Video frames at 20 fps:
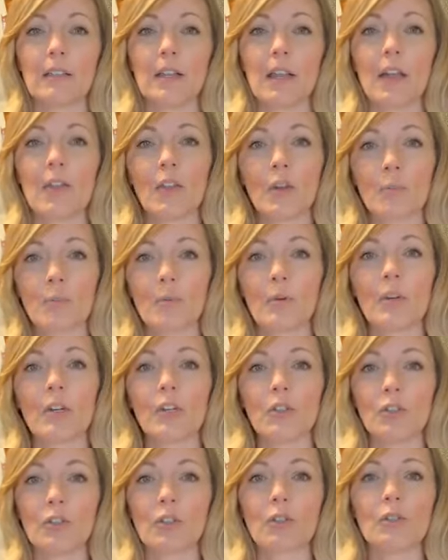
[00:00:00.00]
and they're pretty
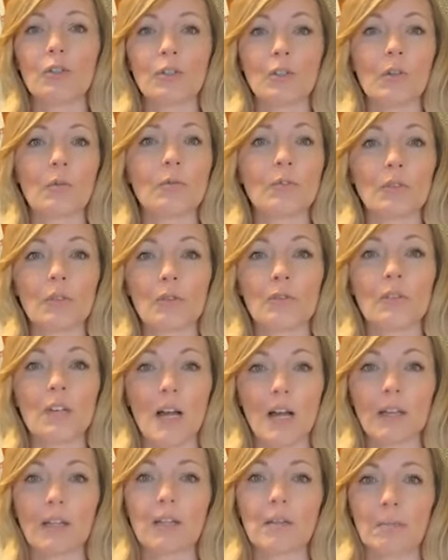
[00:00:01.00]
sure so-and-so is
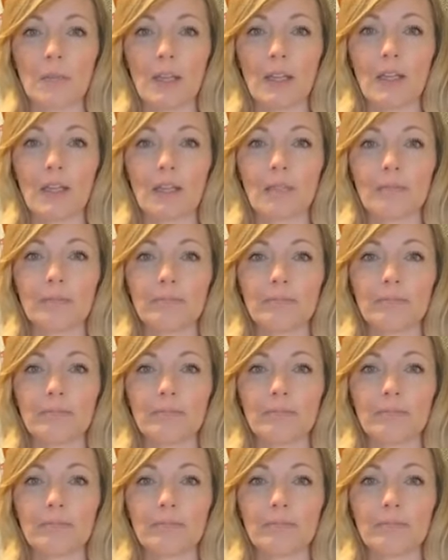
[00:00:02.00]
not going to make it.